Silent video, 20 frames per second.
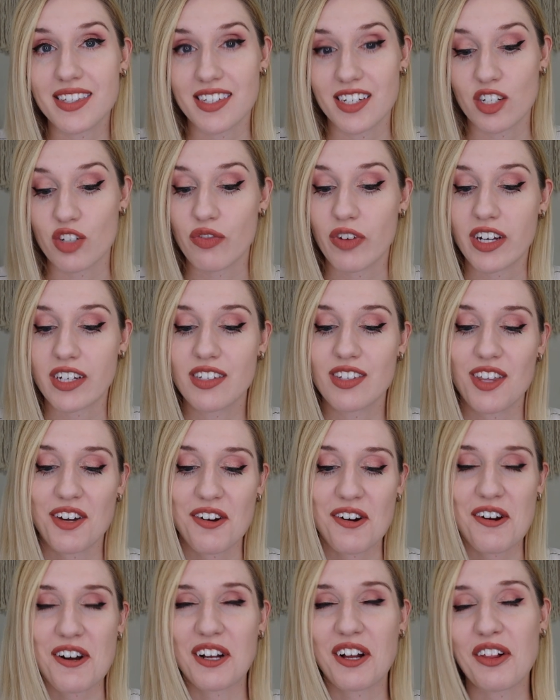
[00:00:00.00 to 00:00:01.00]
Stitch Fix, they
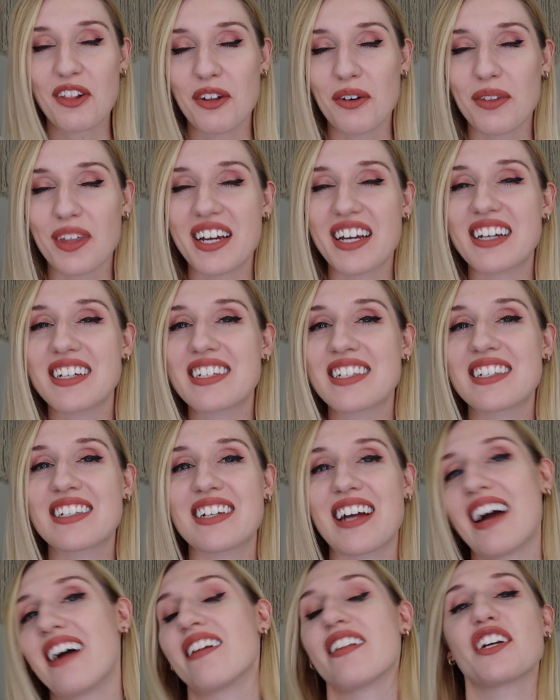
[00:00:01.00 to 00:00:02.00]
are a clothing
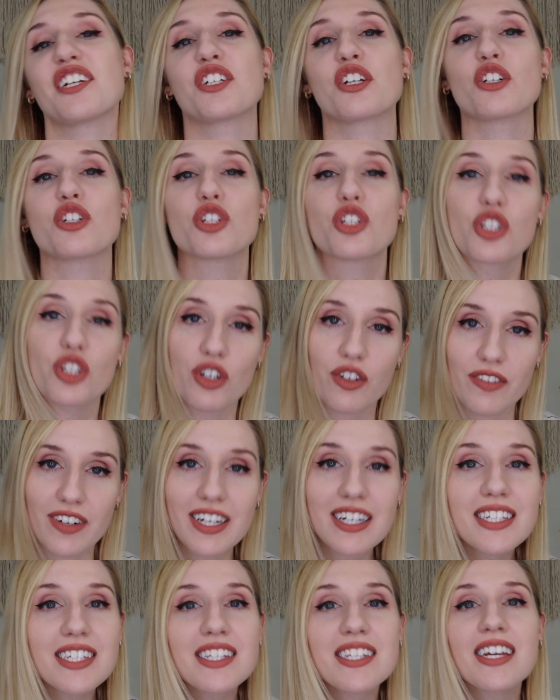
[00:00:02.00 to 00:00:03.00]
styling
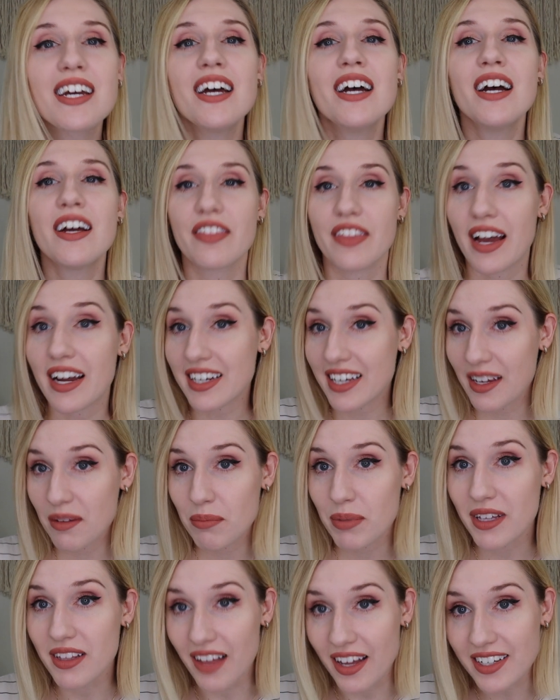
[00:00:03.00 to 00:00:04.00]
service that can
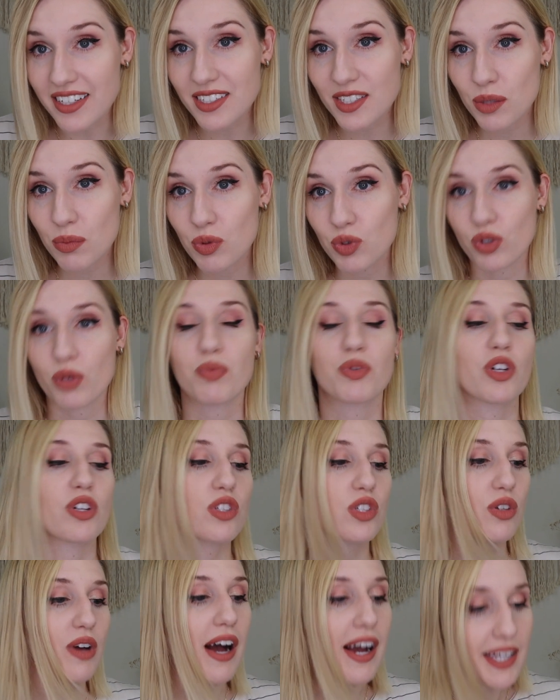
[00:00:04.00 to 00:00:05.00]
be like a subscription.
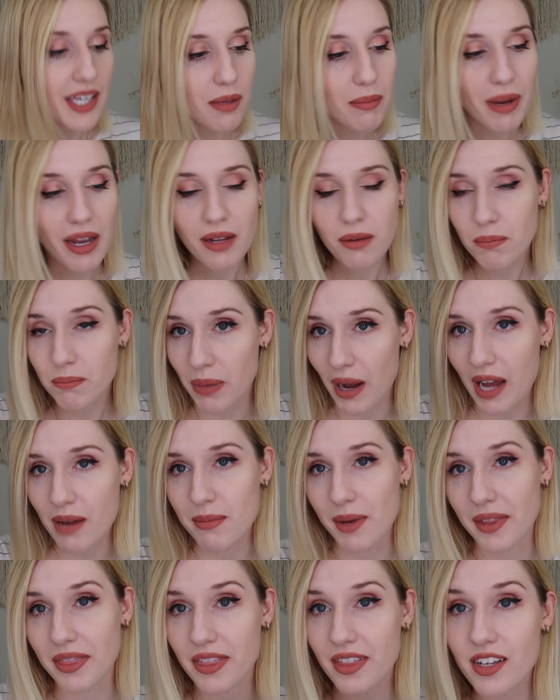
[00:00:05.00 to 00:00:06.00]
So I get mine
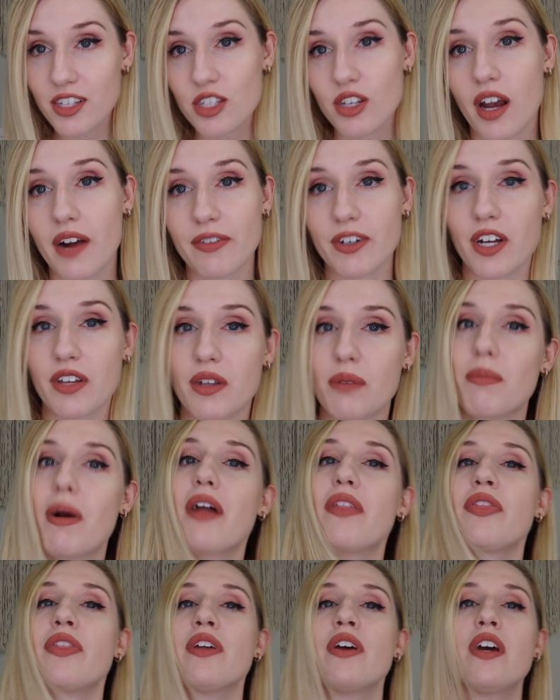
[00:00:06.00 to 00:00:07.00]
bi-monthly. So every other
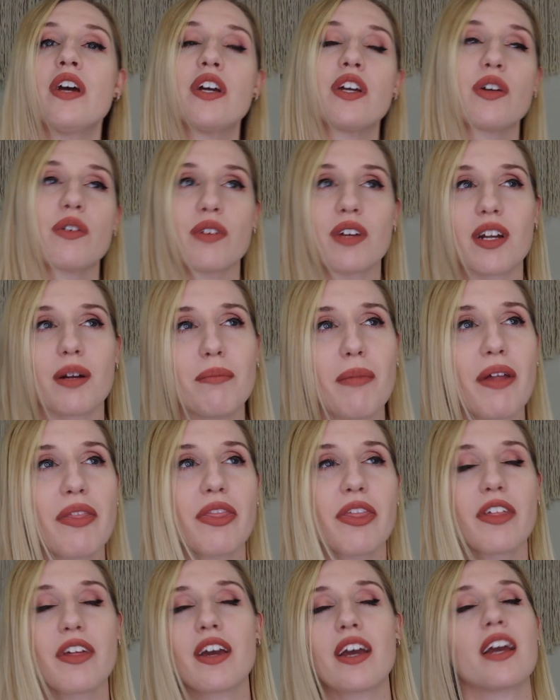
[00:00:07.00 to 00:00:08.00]
month, you can get it
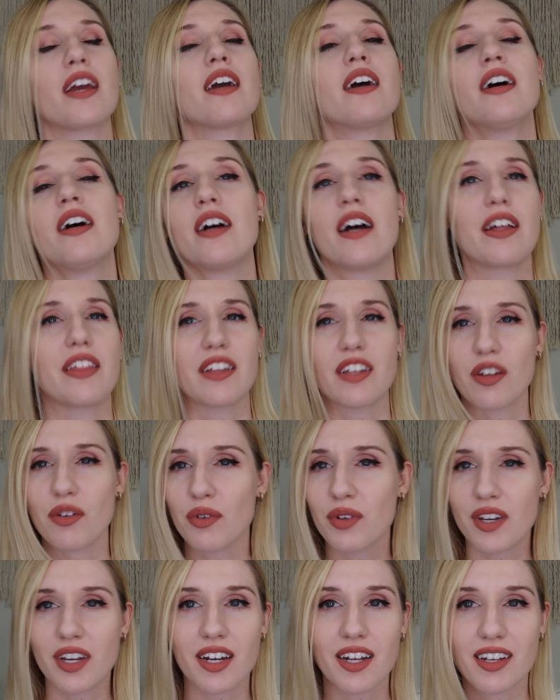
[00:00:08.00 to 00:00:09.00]
monthly. I think you
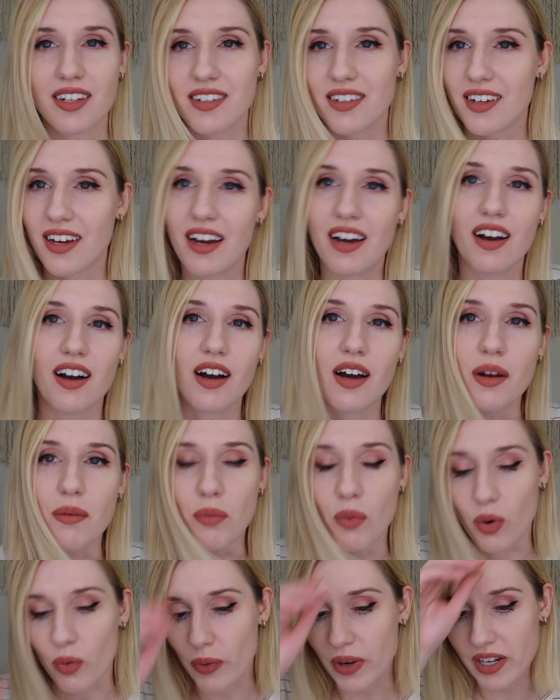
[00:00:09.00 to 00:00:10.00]
can get it at
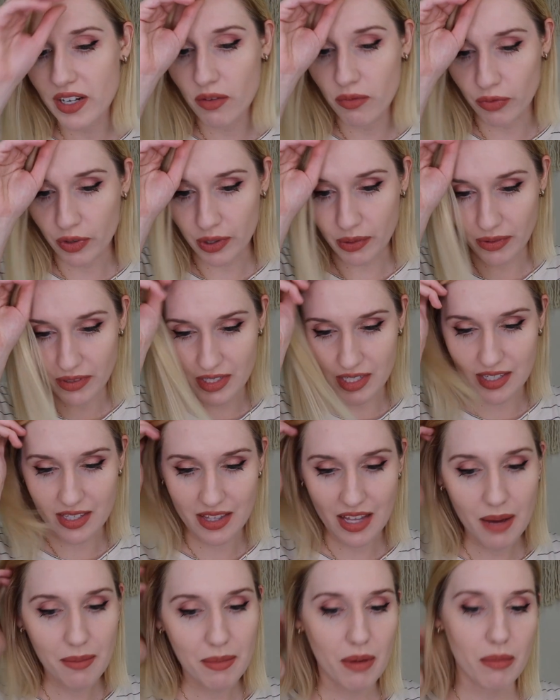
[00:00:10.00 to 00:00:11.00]
more random frequencies than
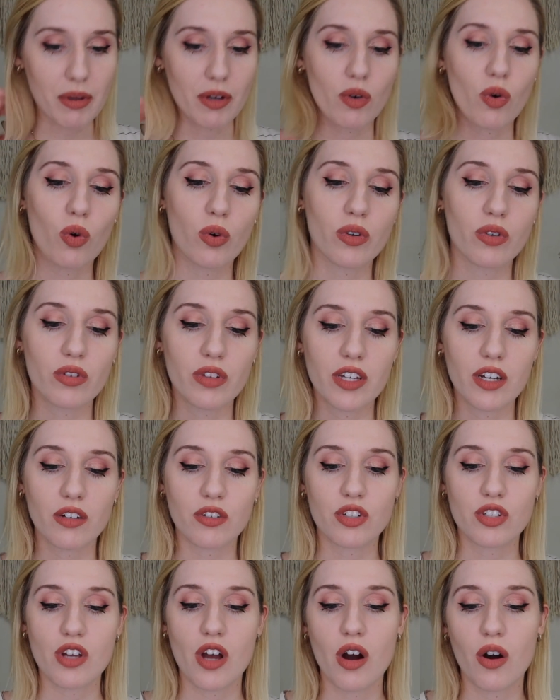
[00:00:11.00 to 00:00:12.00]
that, maybe quarterly or
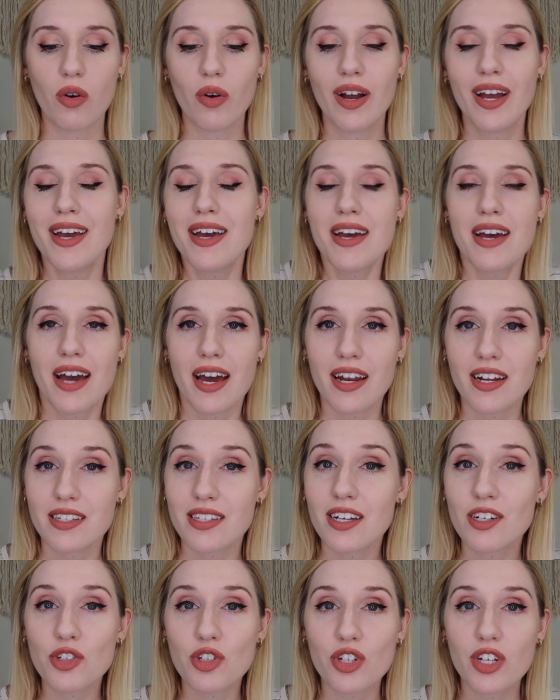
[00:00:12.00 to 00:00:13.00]
so. And
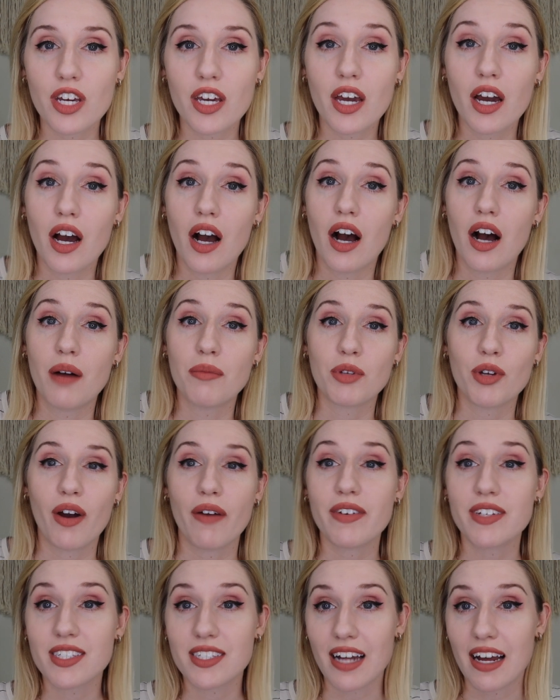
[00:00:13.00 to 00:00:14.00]
essentially, you
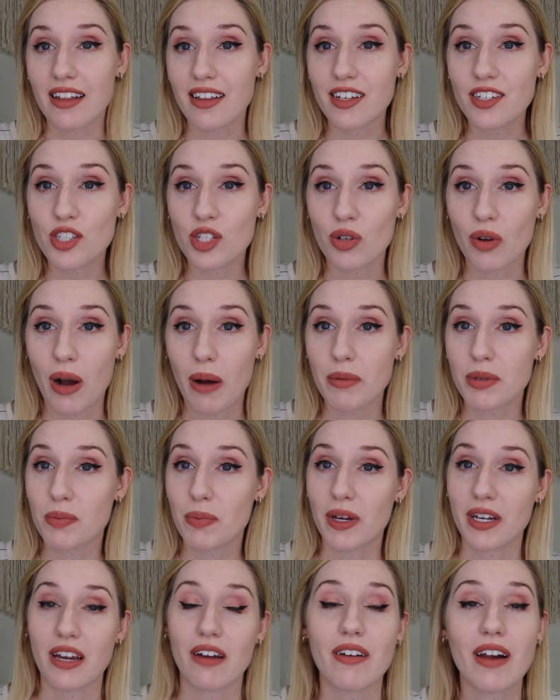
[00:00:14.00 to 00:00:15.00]
have a stylist who helps
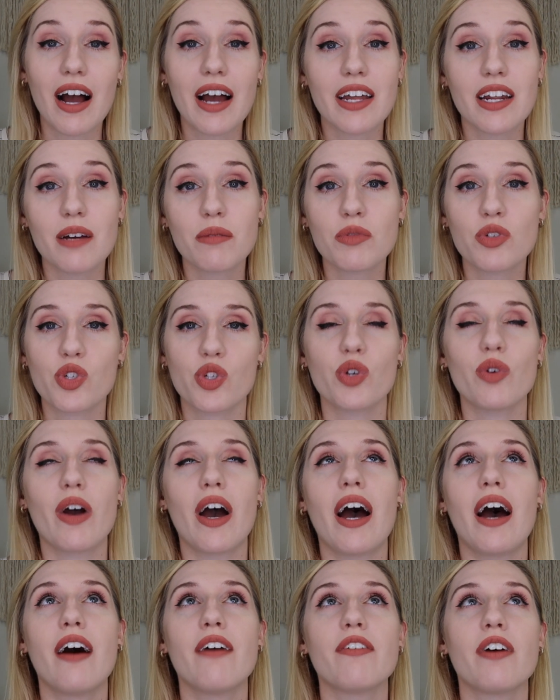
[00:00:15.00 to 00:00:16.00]
pick out items. So you
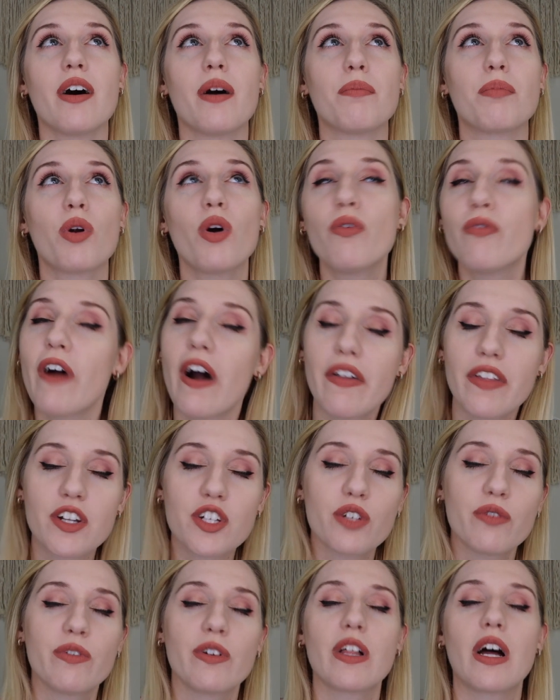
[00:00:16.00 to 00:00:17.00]
have a profile that
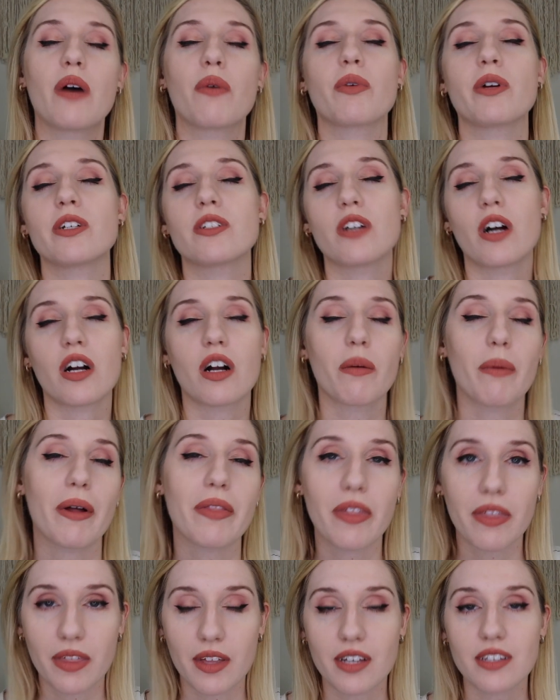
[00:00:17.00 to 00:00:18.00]
you fill out where you talk
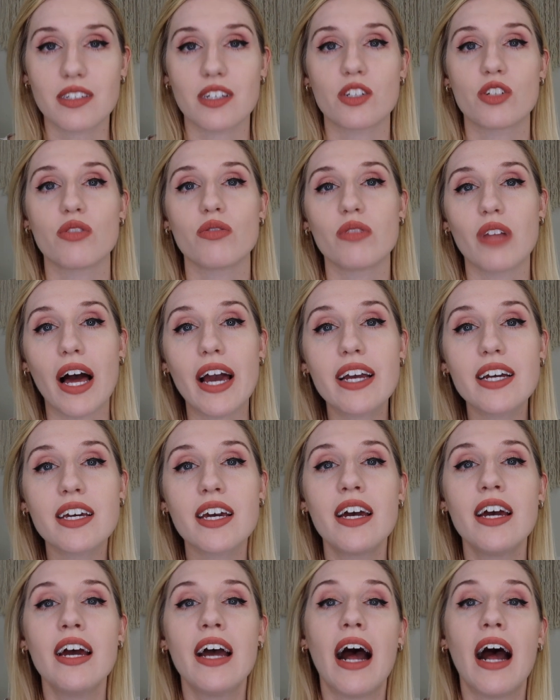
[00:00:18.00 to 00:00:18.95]
about the things that you like.